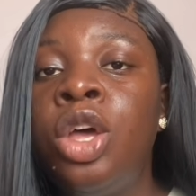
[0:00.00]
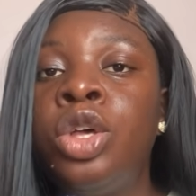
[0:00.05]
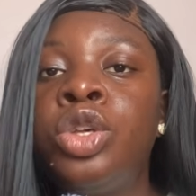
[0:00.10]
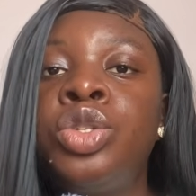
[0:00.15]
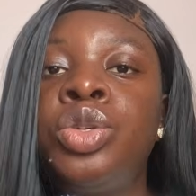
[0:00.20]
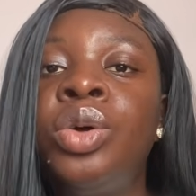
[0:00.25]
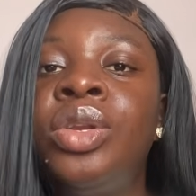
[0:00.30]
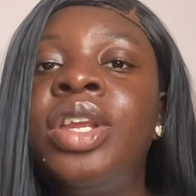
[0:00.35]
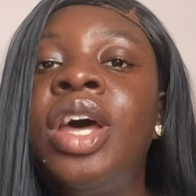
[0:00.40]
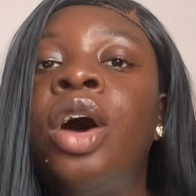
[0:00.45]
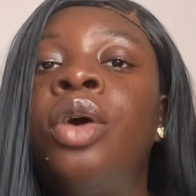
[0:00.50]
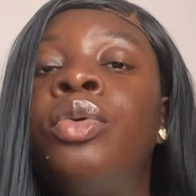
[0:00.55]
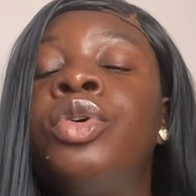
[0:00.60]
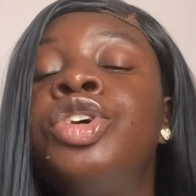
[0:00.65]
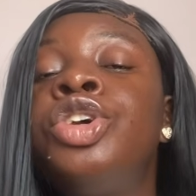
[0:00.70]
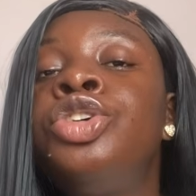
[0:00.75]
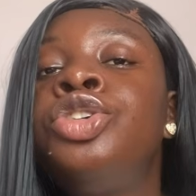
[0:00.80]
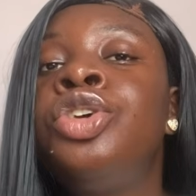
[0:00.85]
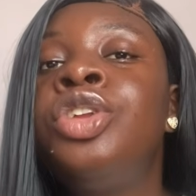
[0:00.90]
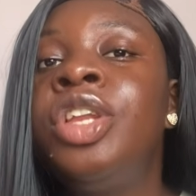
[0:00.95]
So
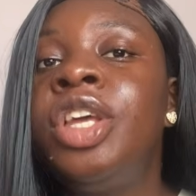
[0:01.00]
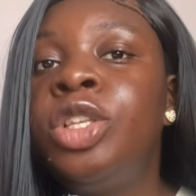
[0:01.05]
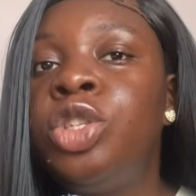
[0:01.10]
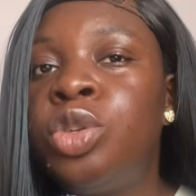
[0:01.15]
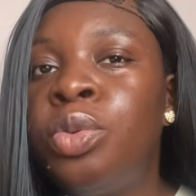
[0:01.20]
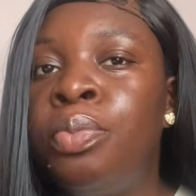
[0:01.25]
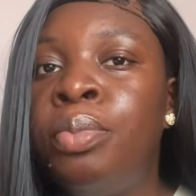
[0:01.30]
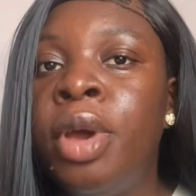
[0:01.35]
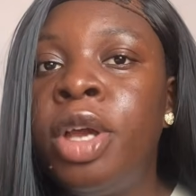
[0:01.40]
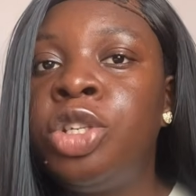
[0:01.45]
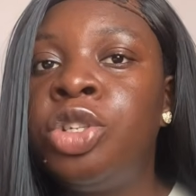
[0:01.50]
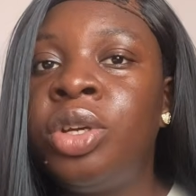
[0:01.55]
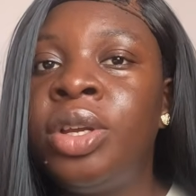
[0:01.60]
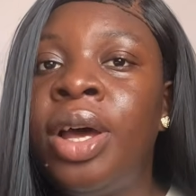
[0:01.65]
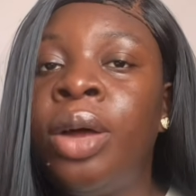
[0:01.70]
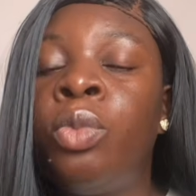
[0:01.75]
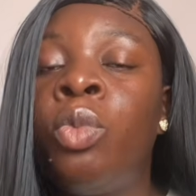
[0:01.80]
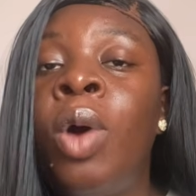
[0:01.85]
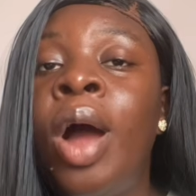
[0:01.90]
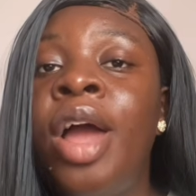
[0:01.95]
now you need to make sure
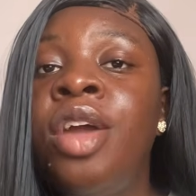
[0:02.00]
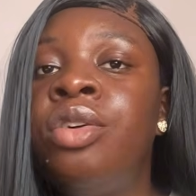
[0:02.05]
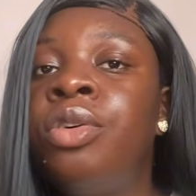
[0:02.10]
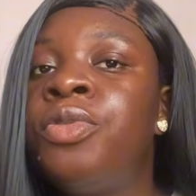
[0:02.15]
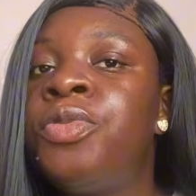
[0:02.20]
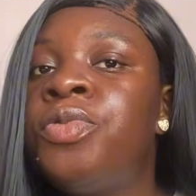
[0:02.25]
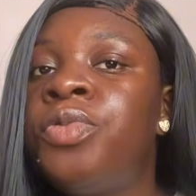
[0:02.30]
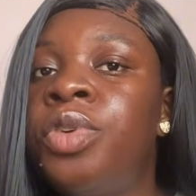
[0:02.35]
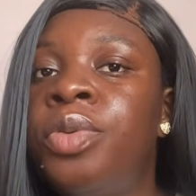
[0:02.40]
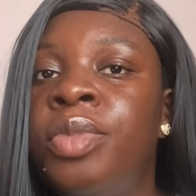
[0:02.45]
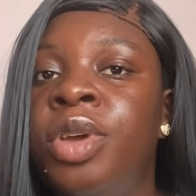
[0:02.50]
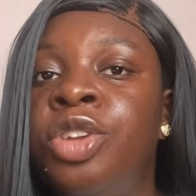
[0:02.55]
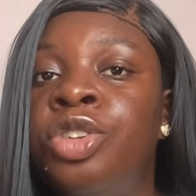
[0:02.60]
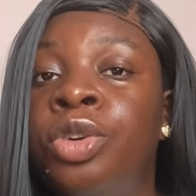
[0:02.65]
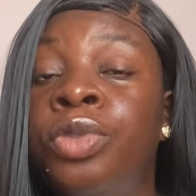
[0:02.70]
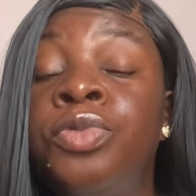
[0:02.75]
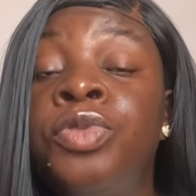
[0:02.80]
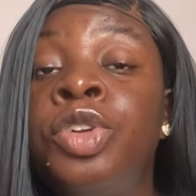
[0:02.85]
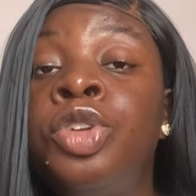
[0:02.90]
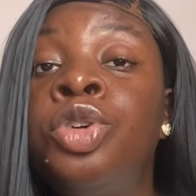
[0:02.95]
that while you're filming
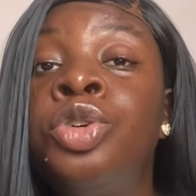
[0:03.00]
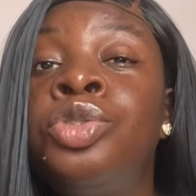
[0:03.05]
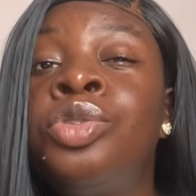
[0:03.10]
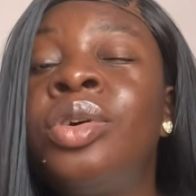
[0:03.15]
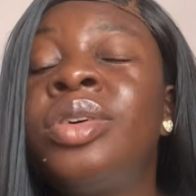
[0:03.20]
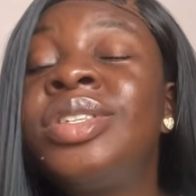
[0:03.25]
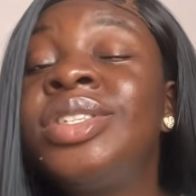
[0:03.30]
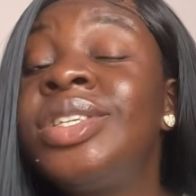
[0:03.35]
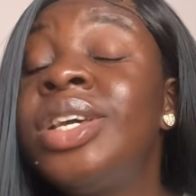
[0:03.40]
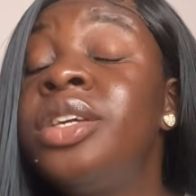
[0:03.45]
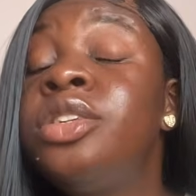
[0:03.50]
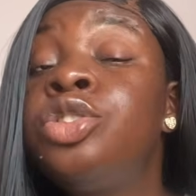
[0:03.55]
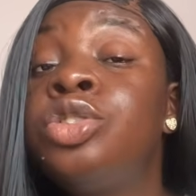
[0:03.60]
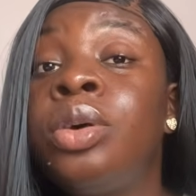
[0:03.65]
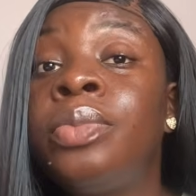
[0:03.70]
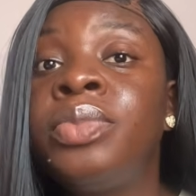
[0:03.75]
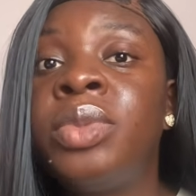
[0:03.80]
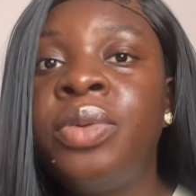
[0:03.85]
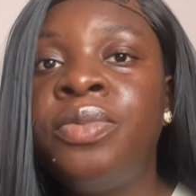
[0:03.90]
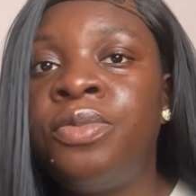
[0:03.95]
your video, you're saying
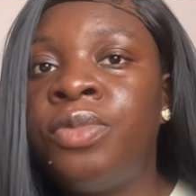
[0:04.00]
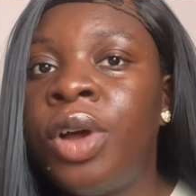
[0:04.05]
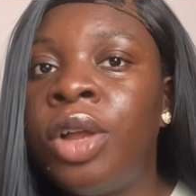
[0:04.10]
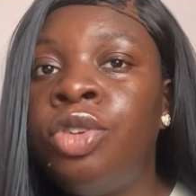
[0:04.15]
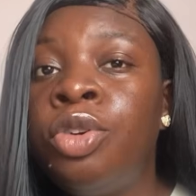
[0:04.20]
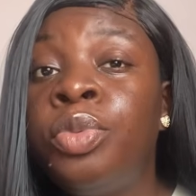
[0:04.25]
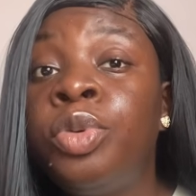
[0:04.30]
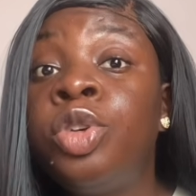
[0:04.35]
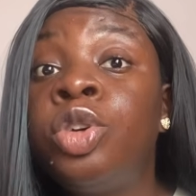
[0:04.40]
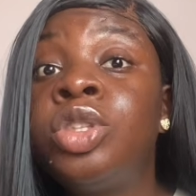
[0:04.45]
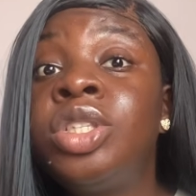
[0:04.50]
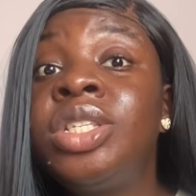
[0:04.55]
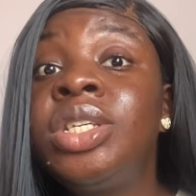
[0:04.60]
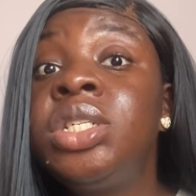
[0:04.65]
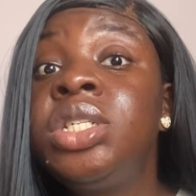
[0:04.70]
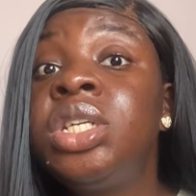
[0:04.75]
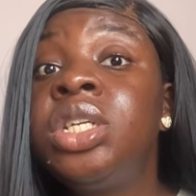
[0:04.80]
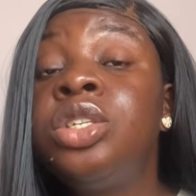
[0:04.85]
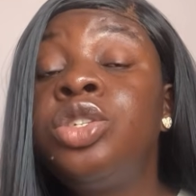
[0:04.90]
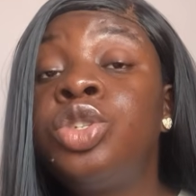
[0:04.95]
something valuable, you're
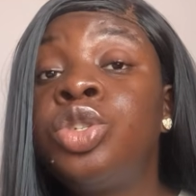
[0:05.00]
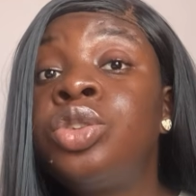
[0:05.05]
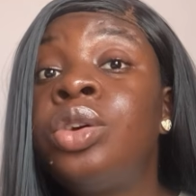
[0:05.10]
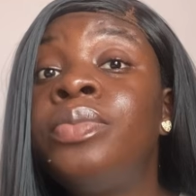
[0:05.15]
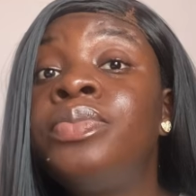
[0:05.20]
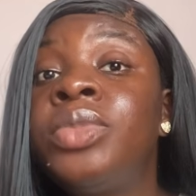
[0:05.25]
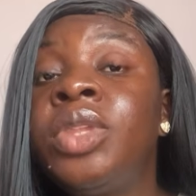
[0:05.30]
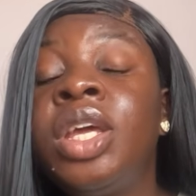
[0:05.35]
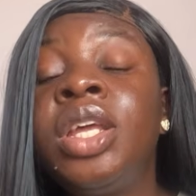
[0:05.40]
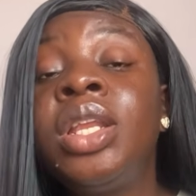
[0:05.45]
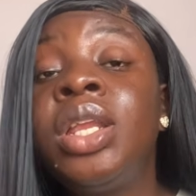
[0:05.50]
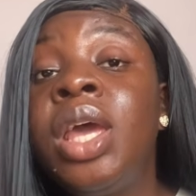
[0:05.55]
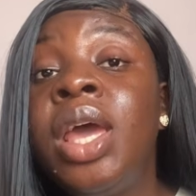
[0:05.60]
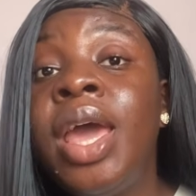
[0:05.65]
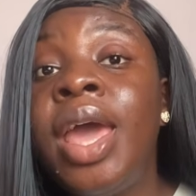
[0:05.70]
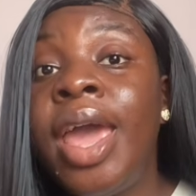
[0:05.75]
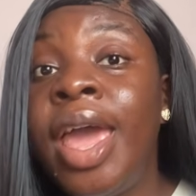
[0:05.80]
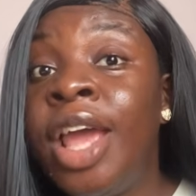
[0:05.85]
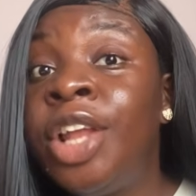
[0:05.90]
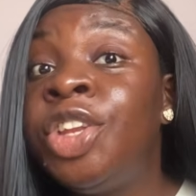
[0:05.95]
teaching something
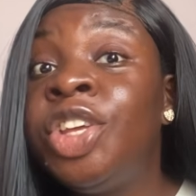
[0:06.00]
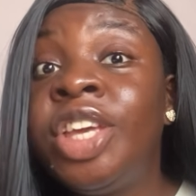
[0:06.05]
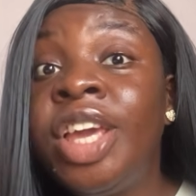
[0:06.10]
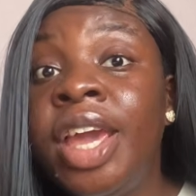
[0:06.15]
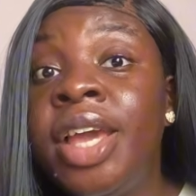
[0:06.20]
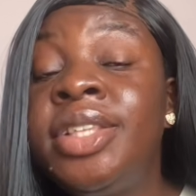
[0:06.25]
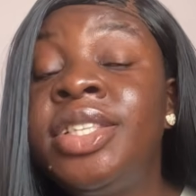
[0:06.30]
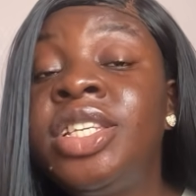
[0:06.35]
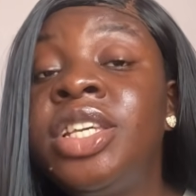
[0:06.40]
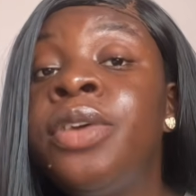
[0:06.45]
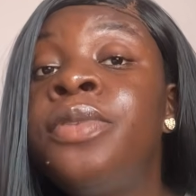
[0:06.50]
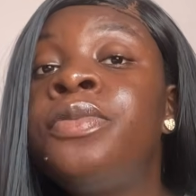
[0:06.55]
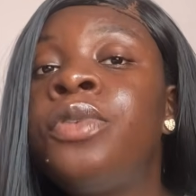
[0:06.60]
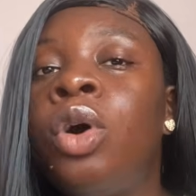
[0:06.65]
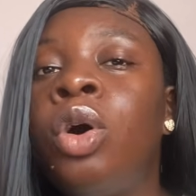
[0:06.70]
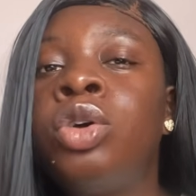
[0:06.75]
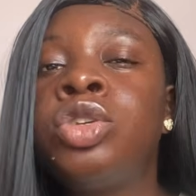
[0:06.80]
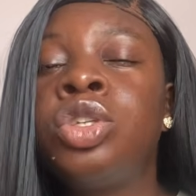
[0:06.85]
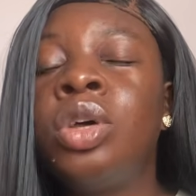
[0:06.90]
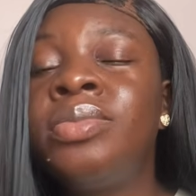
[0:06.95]
educative
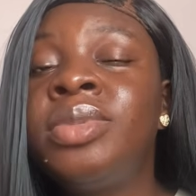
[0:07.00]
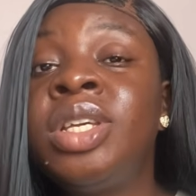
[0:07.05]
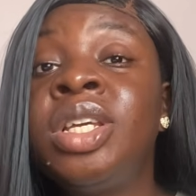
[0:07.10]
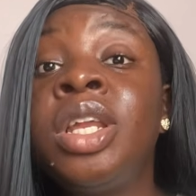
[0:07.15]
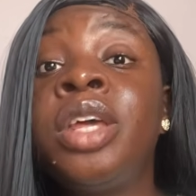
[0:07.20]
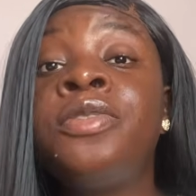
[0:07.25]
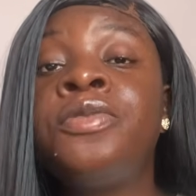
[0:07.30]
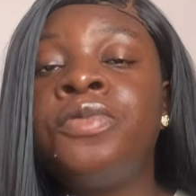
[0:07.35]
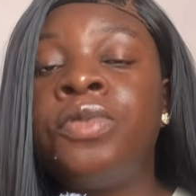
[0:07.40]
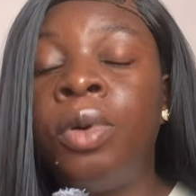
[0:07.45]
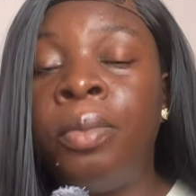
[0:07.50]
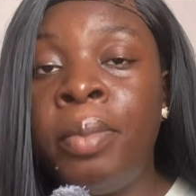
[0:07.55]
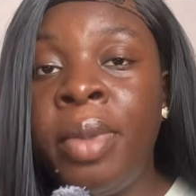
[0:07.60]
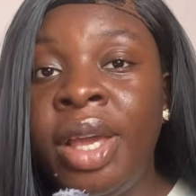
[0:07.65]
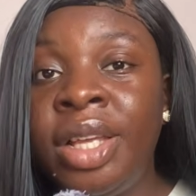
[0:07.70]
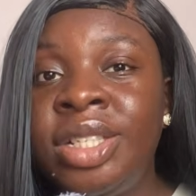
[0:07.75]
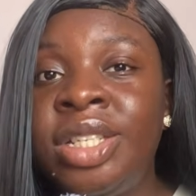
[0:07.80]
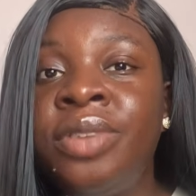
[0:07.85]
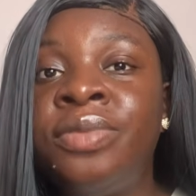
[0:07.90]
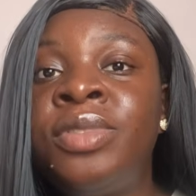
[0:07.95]
or something
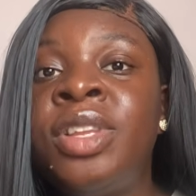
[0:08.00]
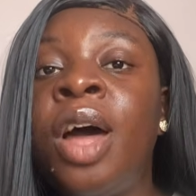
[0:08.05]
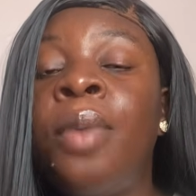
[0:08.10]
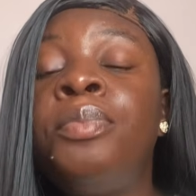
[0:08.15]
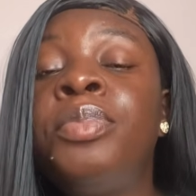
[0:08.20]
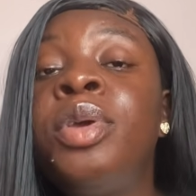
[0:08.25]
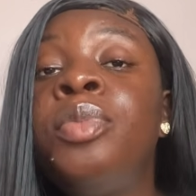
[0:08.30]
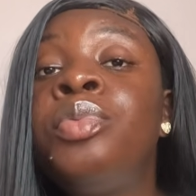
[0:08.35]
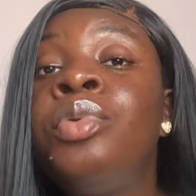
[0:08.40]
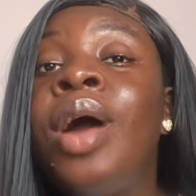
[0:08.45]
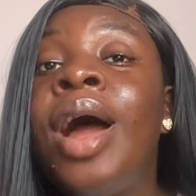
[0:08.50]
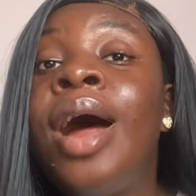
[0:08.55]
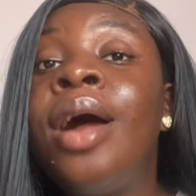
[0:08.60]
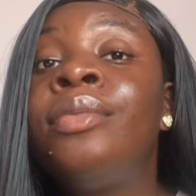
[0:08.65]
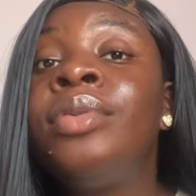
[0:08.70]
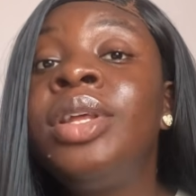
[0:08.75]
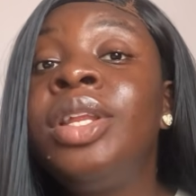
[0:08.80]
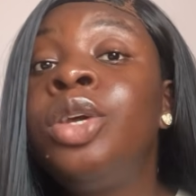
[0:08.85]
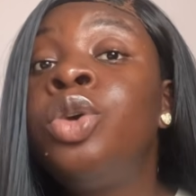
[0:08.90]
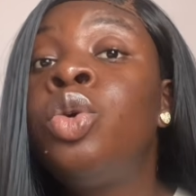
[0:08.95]
informative that people
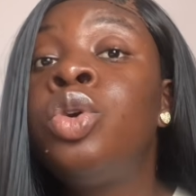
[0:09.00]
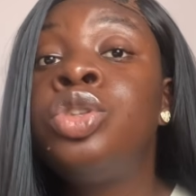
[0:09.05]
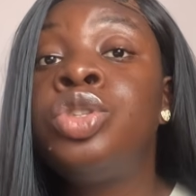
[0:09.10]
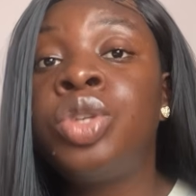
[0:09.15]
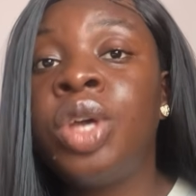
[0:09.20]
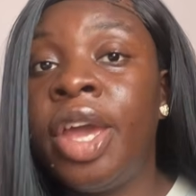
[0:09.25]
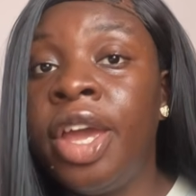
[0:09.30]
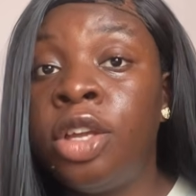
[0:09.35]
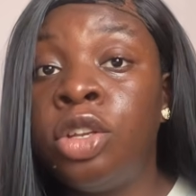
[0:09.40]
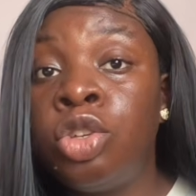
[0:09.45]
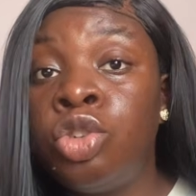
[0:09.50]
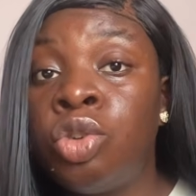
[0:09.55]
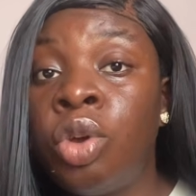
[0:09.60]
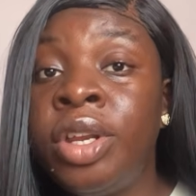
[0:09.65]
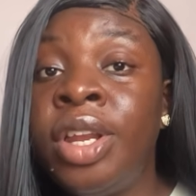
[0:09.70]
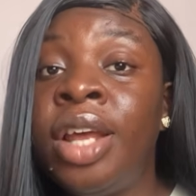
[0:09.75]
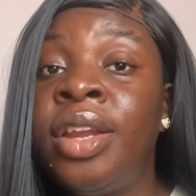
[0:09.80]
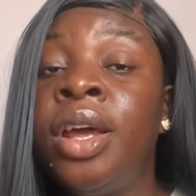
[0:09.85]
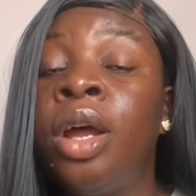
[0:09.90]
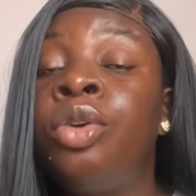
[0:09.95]
are really going to enjoy,
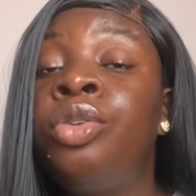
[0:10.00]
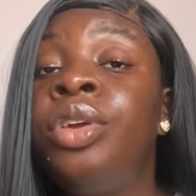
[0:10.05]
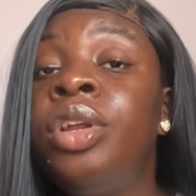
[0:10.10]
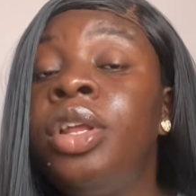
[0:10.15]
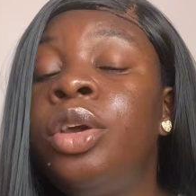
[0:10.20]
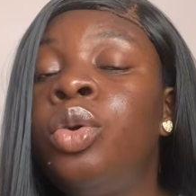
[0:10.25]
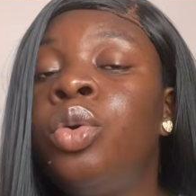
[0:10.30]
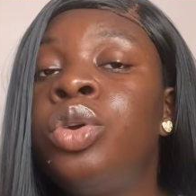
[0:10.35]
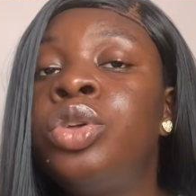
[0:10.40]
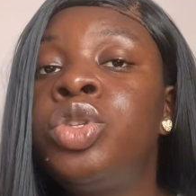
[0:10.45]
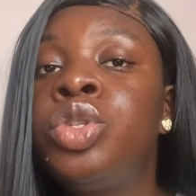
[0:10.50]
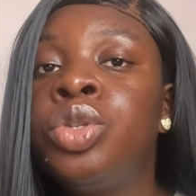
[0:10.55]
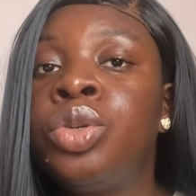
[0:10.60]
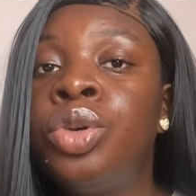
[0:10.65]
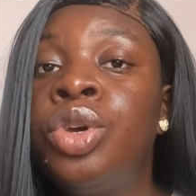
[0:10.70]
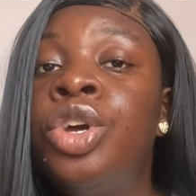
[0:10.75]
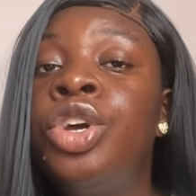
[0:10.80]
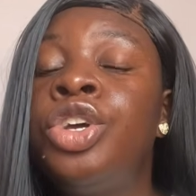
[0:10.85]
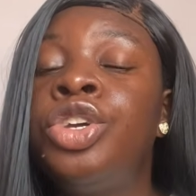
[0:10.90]
that they're really going to,